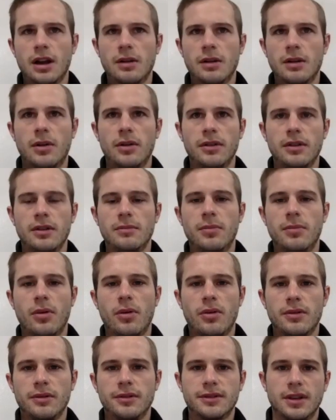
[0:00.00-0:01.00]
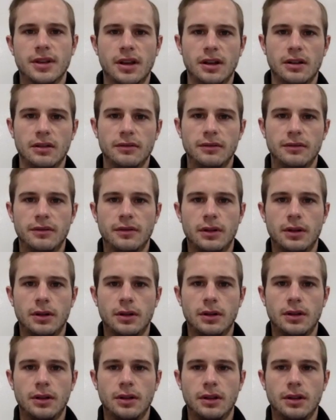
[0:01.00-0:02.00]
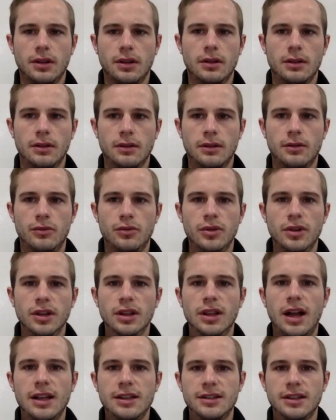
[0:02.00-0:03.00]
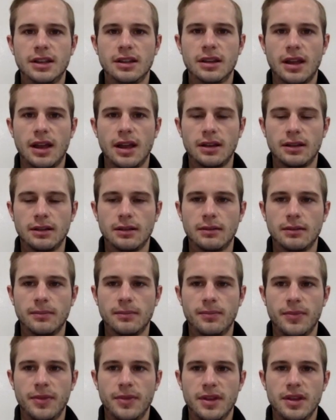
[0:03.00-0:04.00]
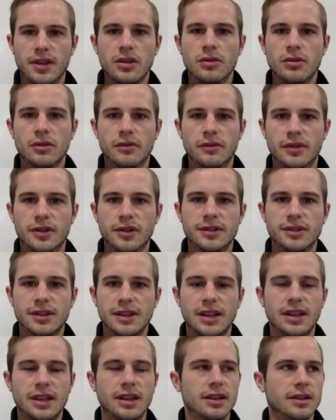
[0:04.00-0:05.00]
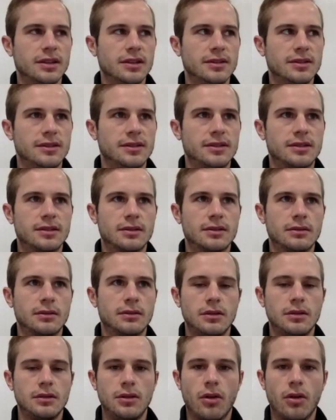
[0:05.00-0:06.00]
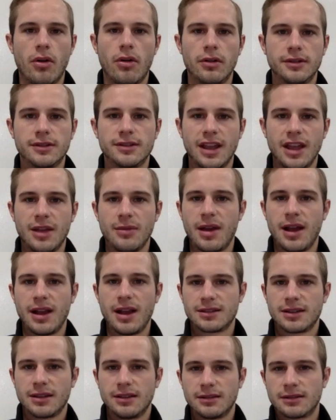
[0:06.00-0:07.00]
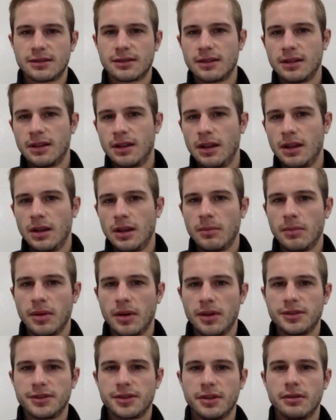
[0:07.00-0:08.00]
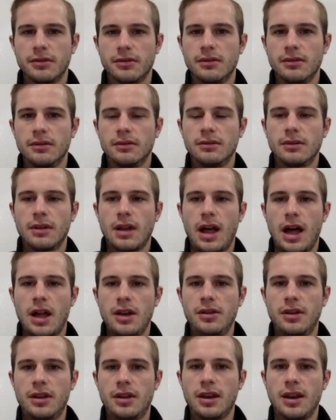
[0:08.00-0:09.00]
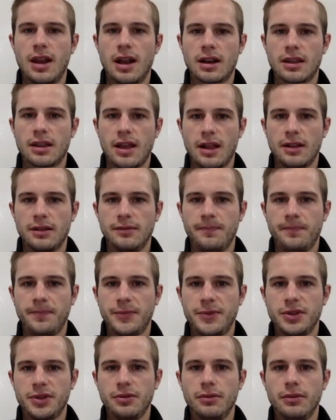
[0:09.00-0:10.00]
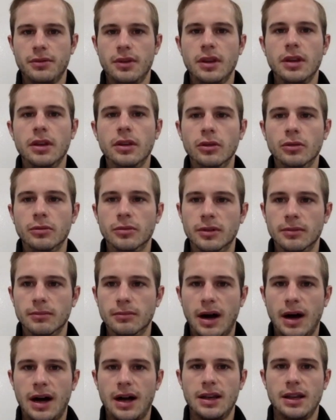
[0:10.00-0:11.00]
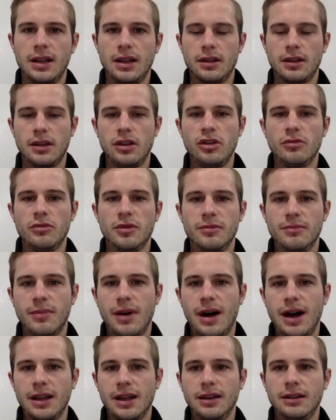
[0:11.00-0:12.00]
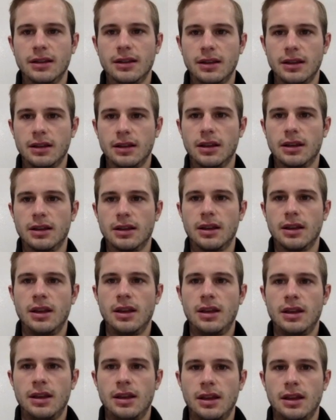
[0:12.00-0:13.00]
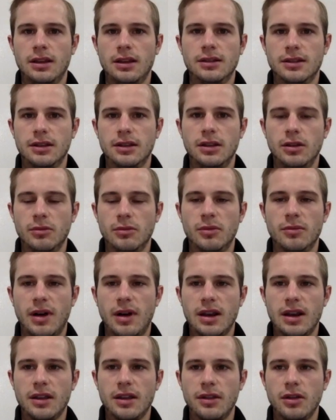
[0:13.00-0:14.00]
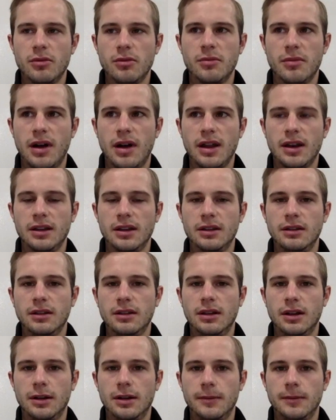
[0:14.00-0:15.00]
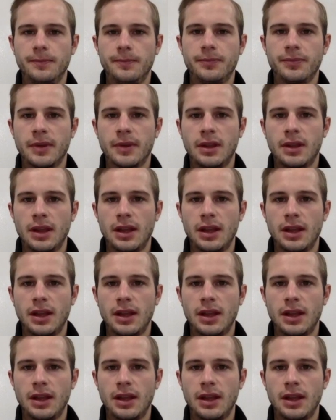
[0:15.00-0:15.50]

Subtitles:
you talk about the importance of realizing that the universe is your same essence, but also how do you connect that to the human body and the human mind? Like, is the human body and the human mind an